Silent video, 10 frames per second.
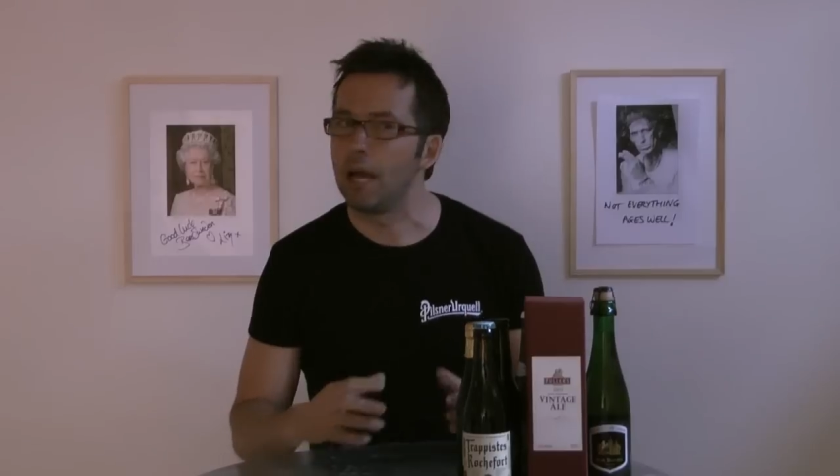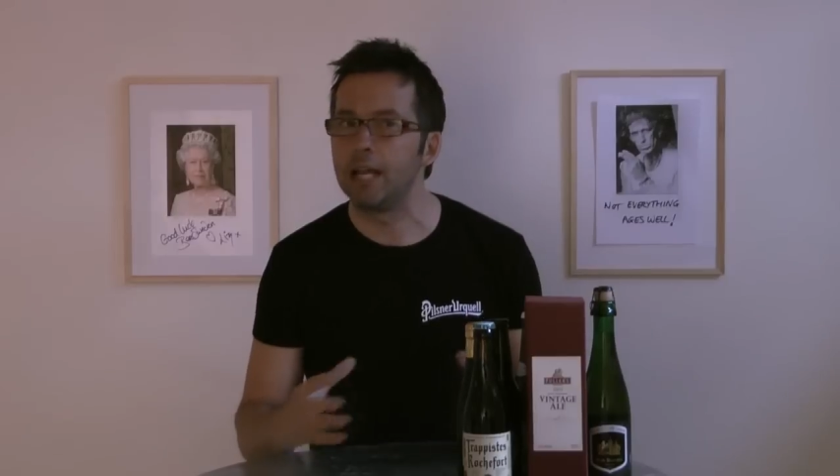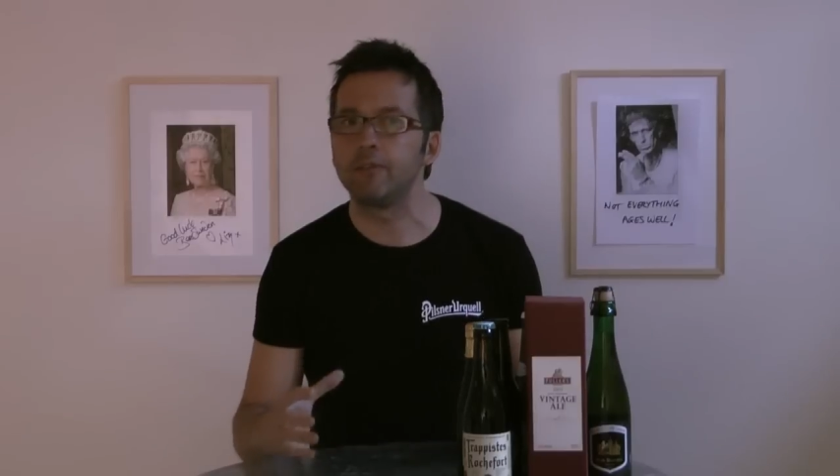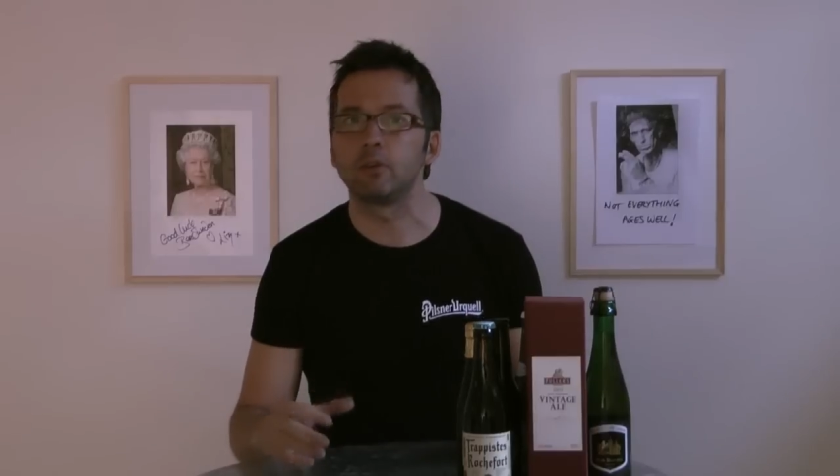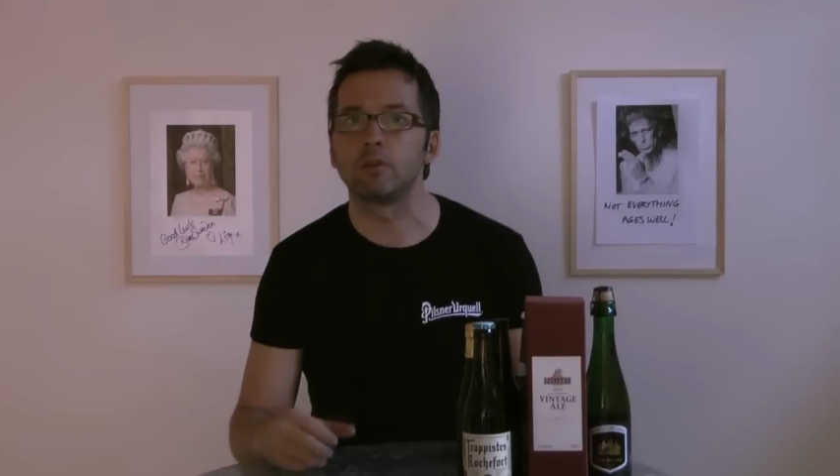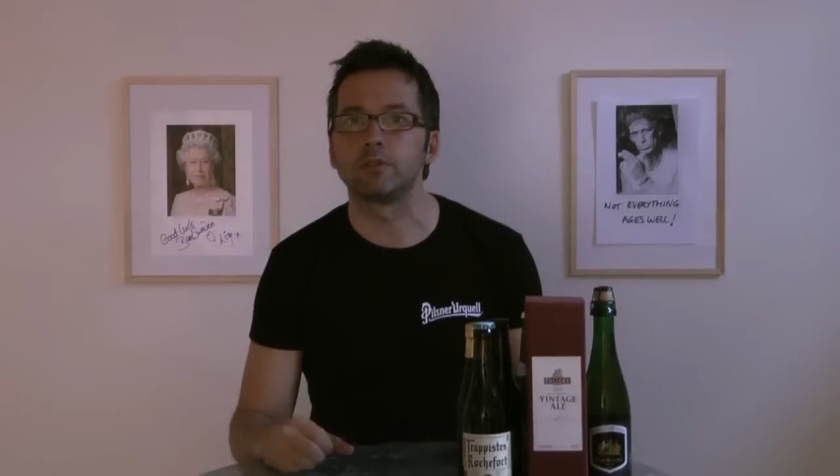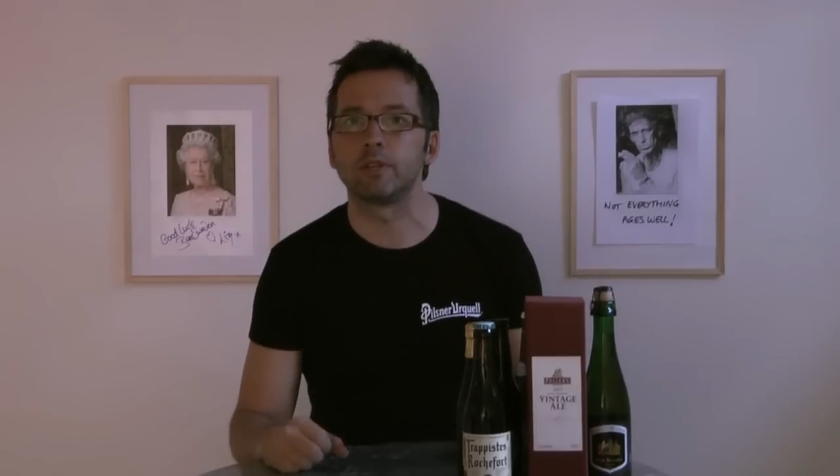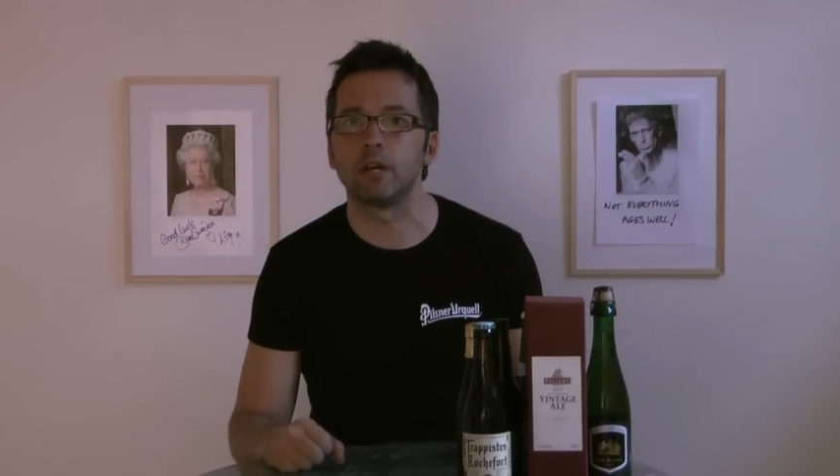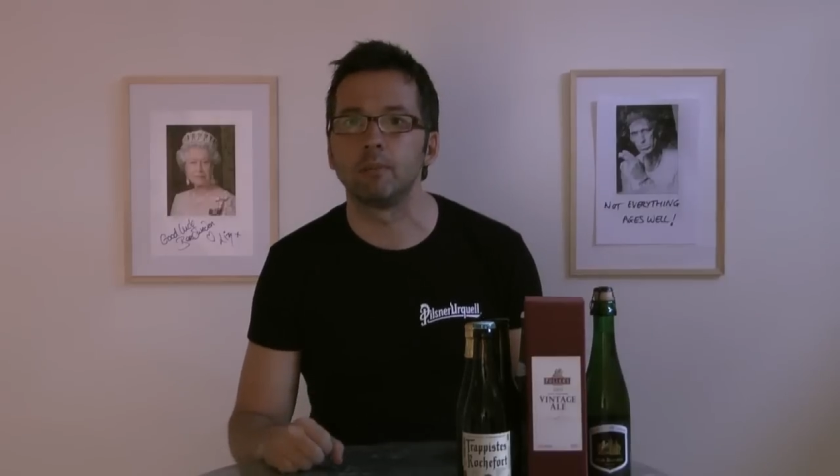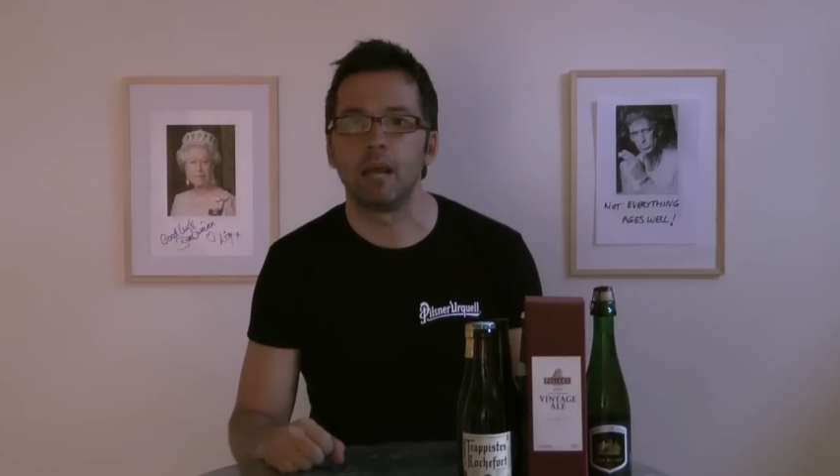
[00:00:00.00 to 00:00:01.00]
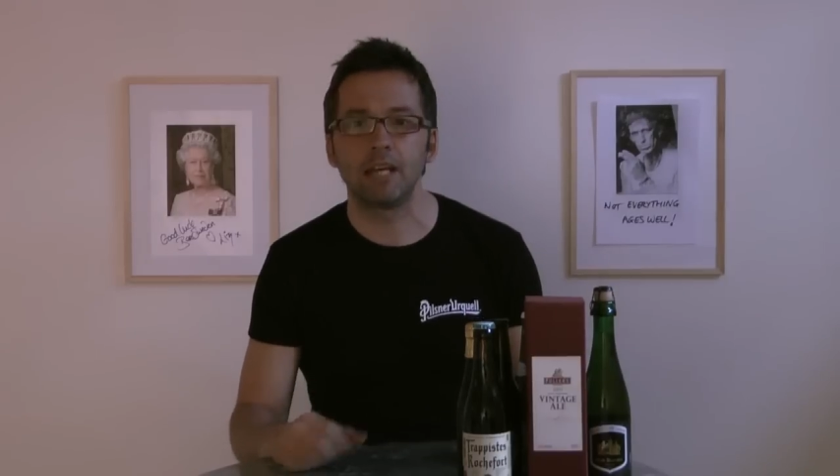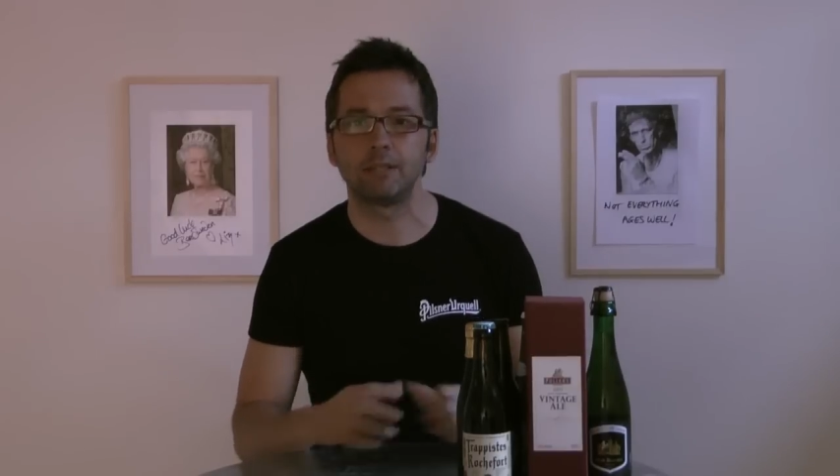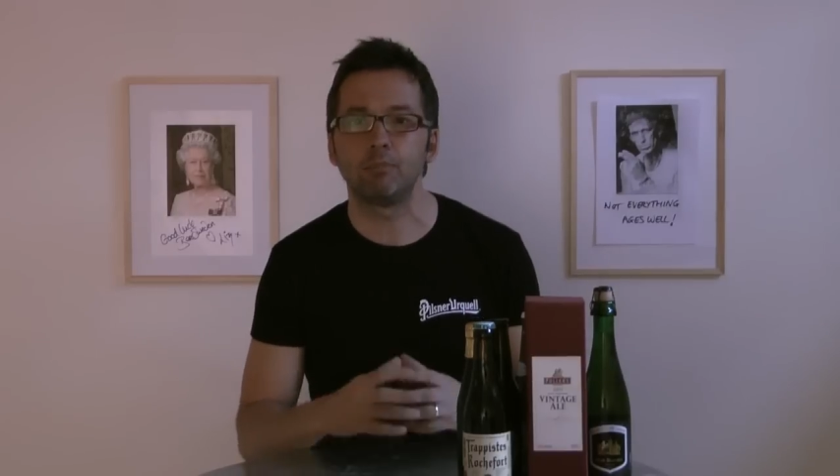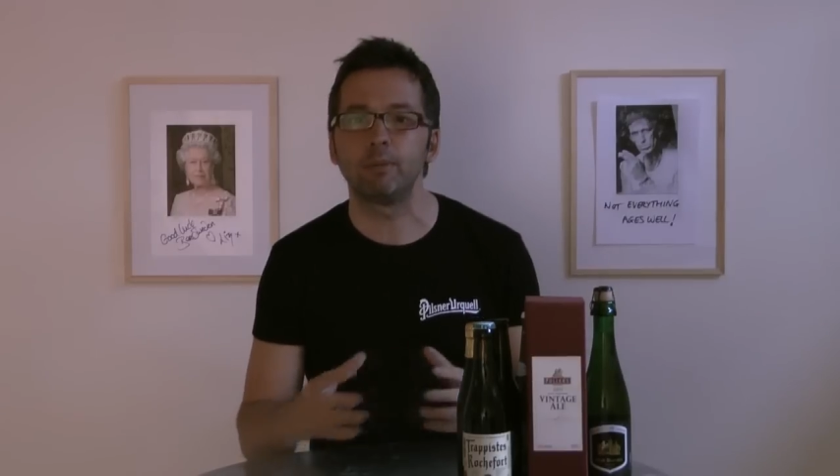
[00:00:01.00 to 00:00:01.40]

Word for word: Hell of a long time. Actually,